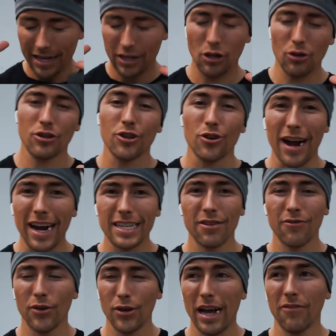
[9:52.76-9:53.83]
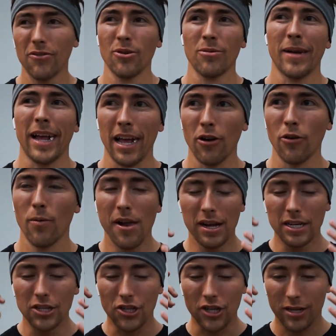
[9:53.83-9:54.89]
close your eyes if you have to, it might help.
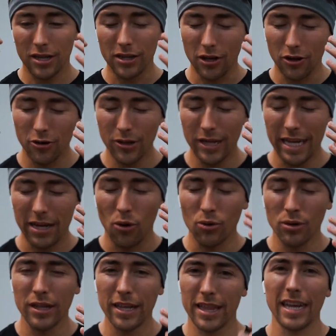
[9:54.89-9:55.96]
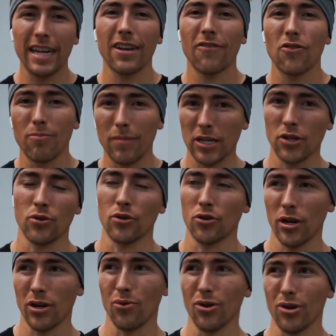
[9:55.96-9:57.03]
just literally only think of the muscle you're
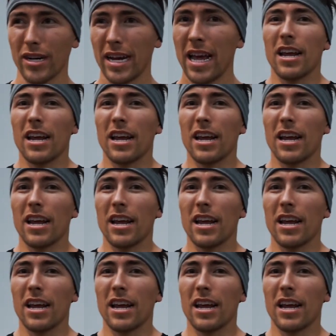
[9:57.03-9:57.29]
trying to work.